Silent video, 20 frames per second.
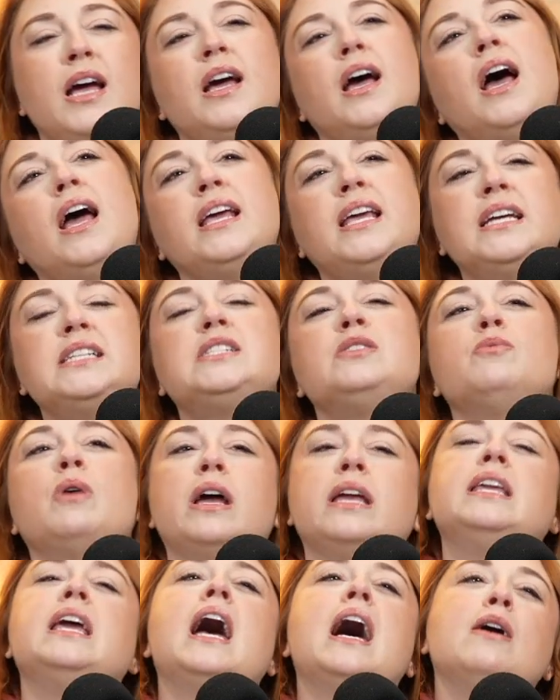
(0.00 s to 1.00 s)
I guess it
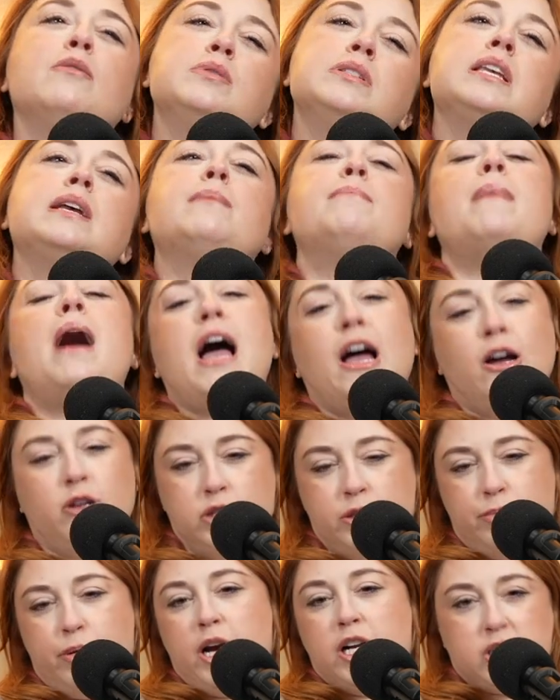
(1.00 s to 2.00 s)
was like a mild
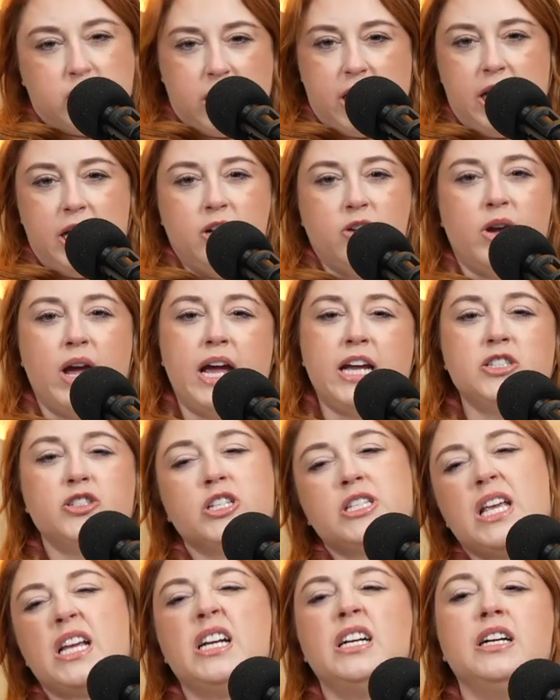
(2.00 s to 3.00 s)
depression, okay? Just
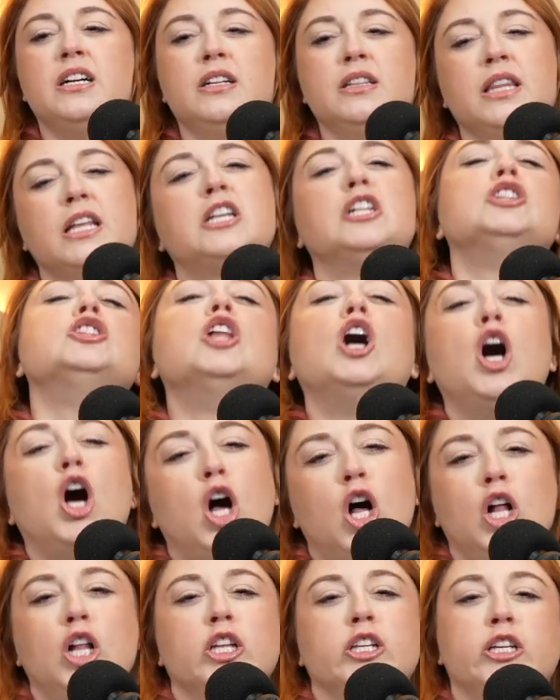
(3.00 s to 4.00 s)
like a
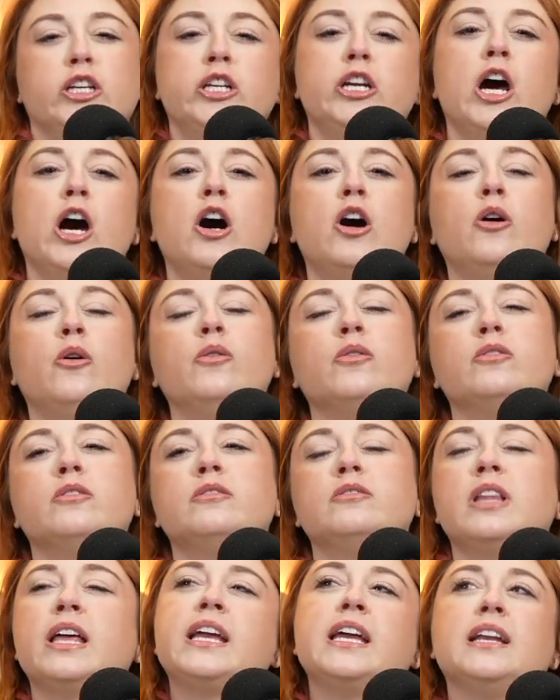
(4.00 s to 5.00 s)
lull, you know,
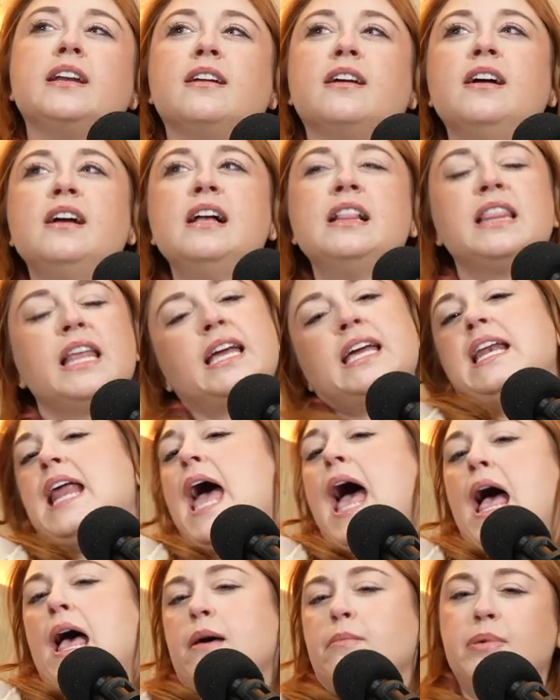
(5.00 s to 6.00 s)
like an
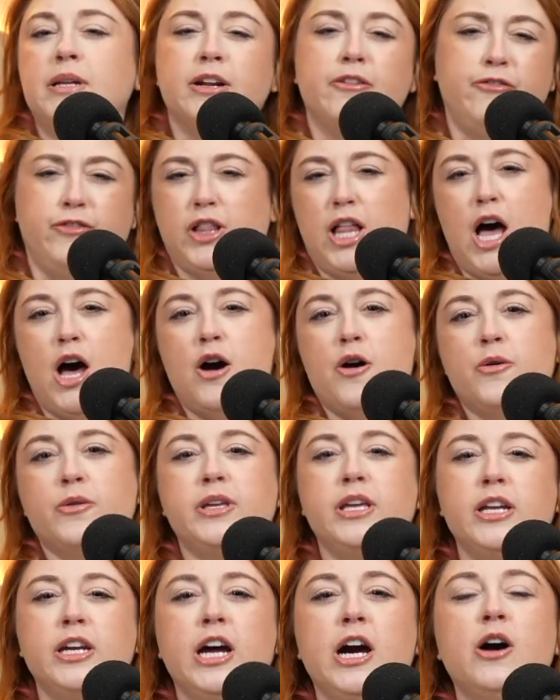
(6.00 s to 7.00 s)
ebb and a flow,
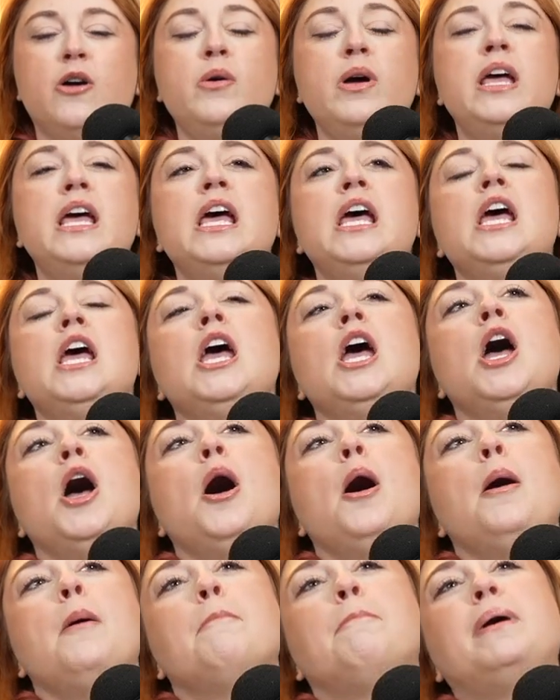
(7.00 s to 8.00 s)
you know?
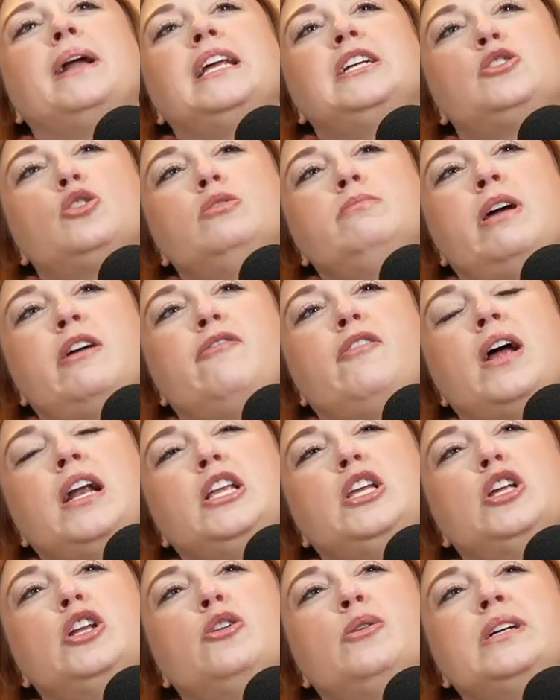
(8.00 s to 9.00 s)
But I told my friend,
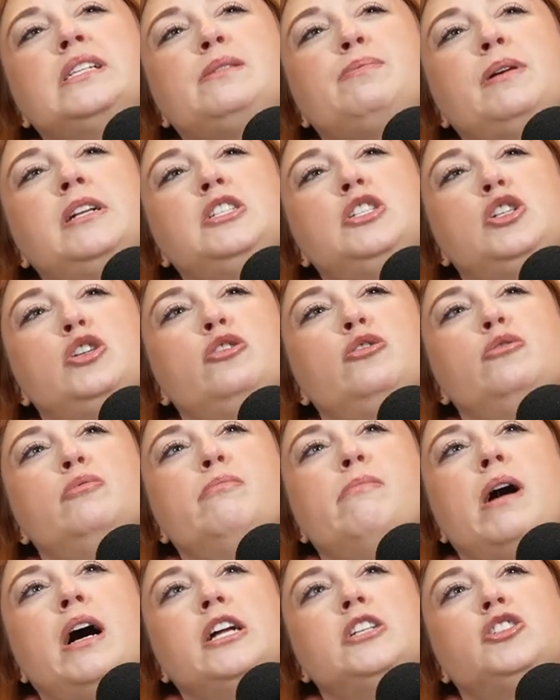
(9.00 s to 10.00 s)
you know, I spent too
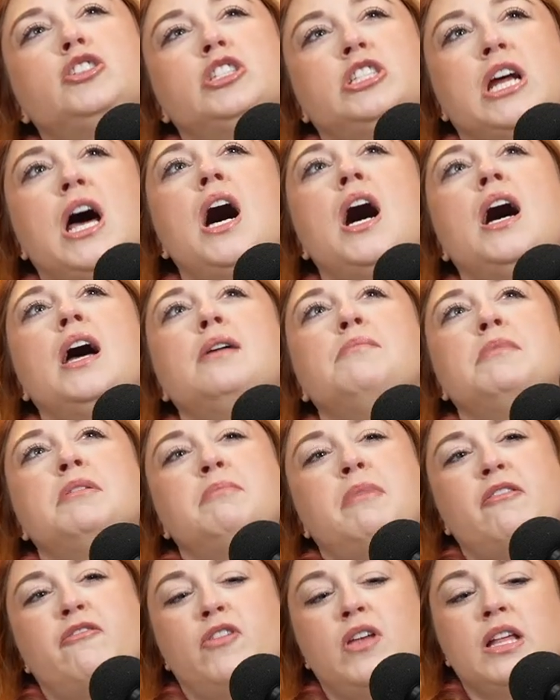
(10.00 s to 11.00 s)
much time in
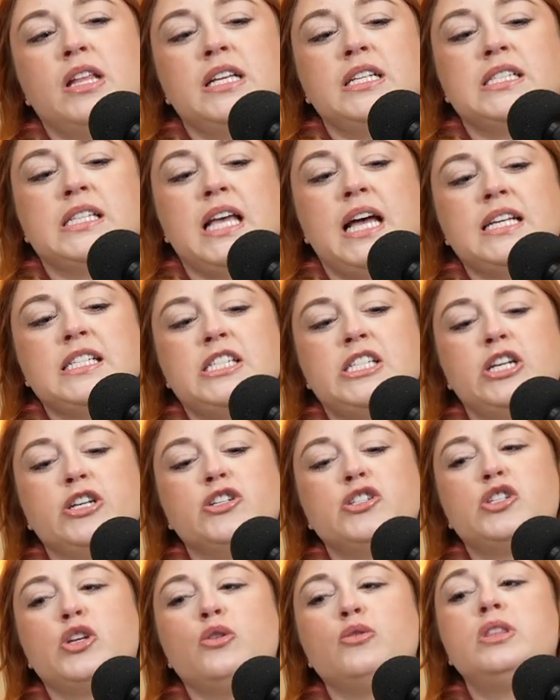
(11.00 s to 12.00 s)
my feelings last year.
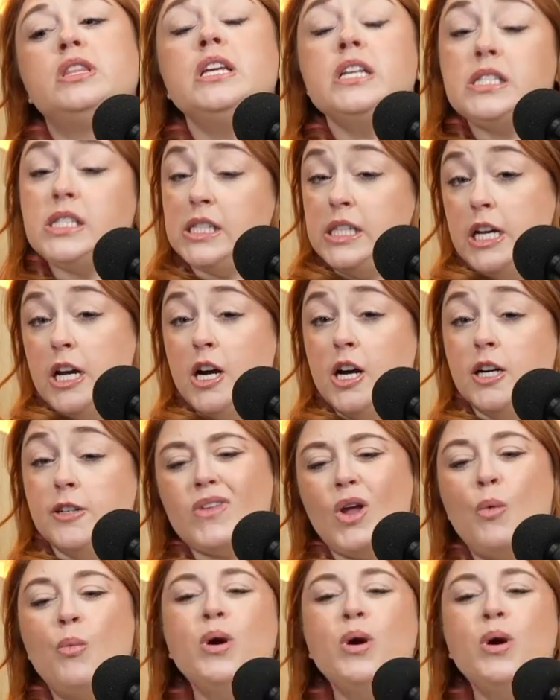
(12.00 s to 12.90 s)
So this year, we're